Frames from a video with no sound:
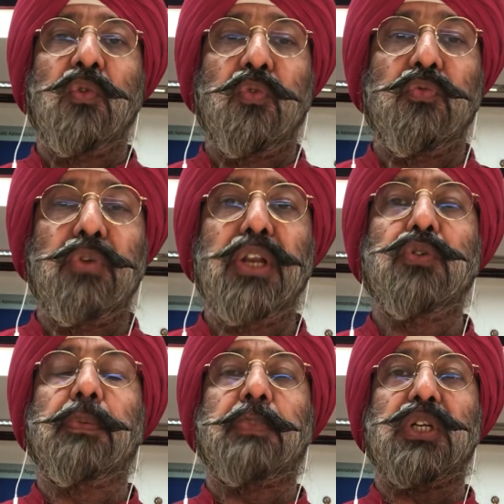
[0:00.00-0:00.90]
when you
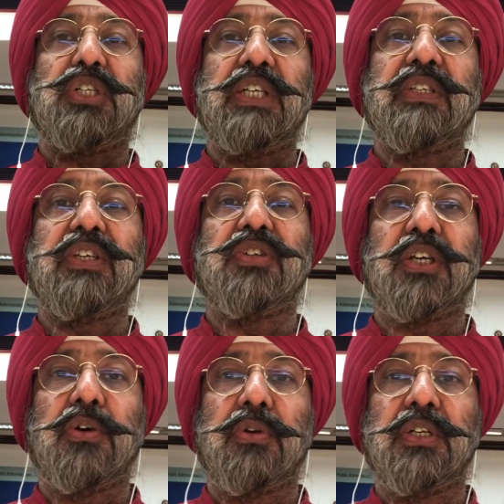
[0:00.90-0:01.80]
are purchasing
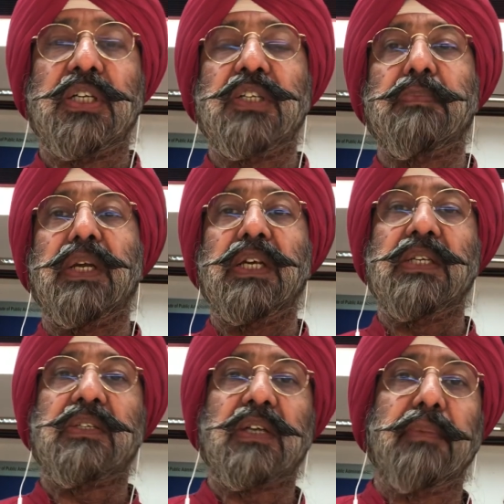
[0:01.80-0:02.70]
securities, money
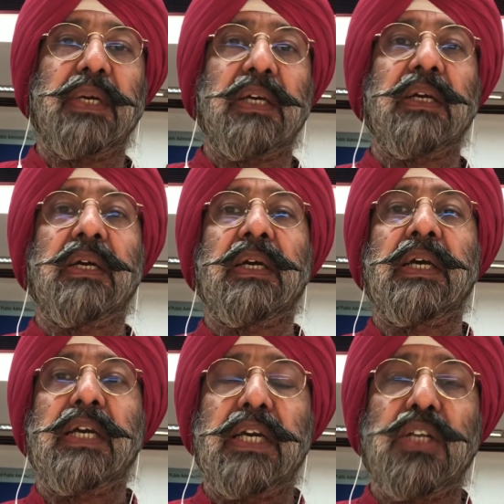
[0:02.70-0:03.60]
is coming
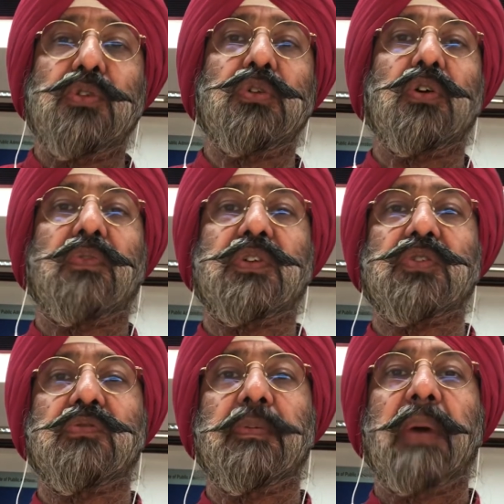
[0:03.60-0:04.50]
into the coffers
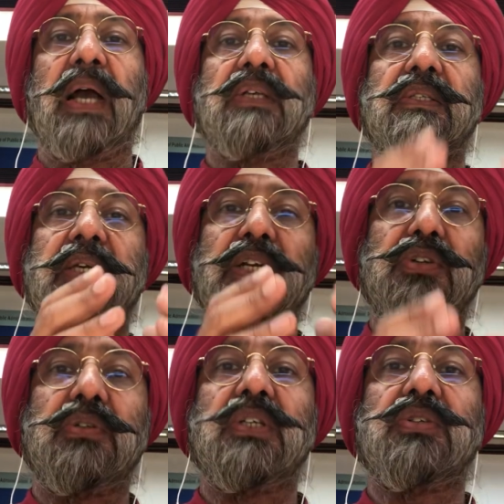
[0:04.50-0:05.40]
of the banks, the
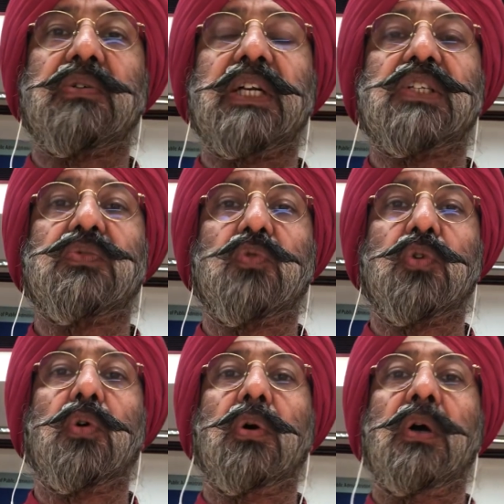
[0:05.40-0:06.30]
interest rates would
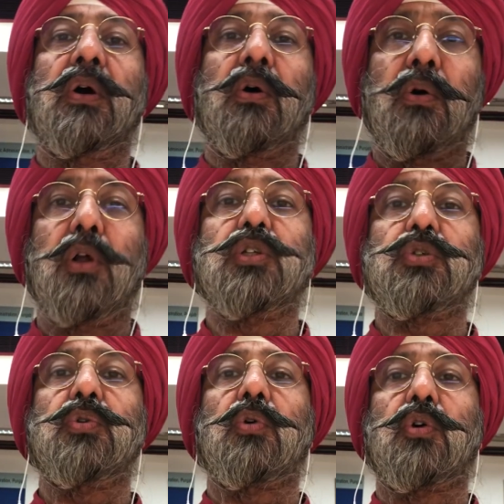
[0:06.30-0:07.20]

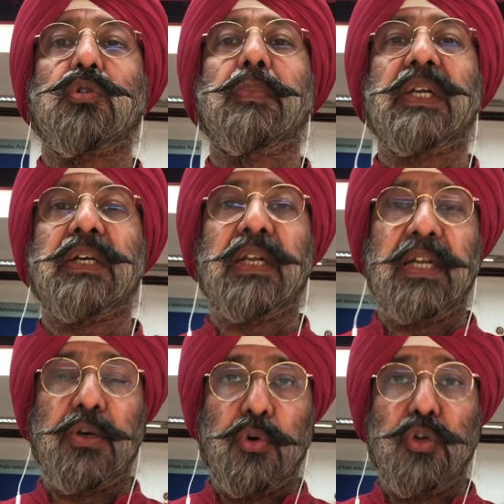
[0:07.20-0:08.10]
also automatically
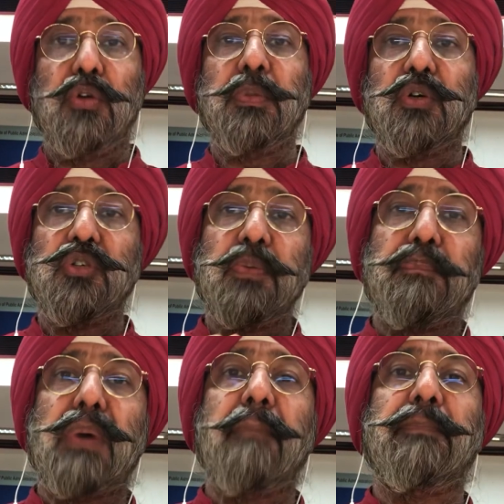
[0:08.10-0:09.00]
go down because you're
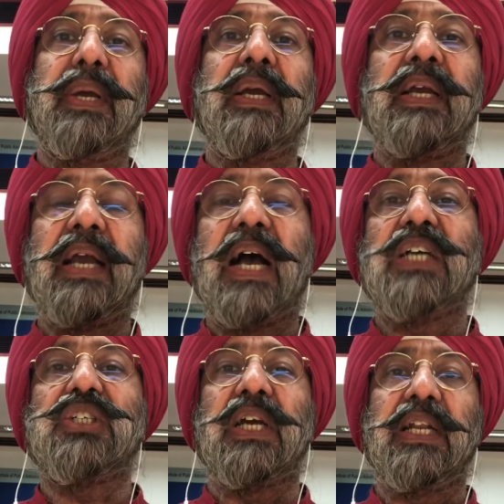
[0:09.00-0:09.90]
pumping
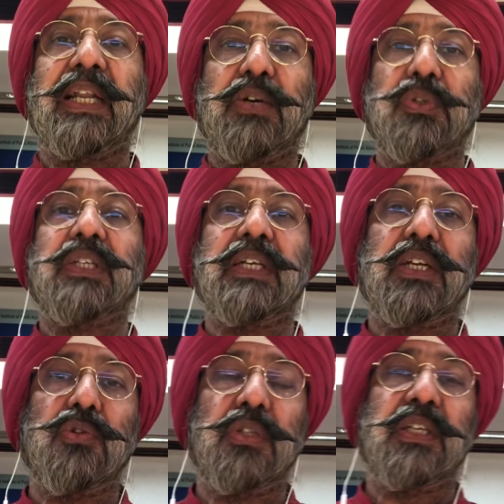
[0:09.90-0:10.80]
cash and liquidity
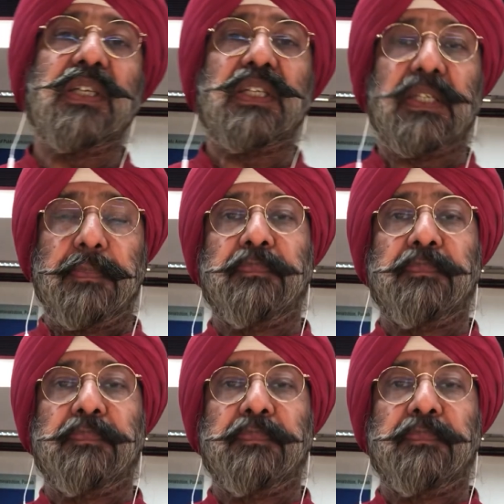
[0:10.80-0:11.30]
into the system.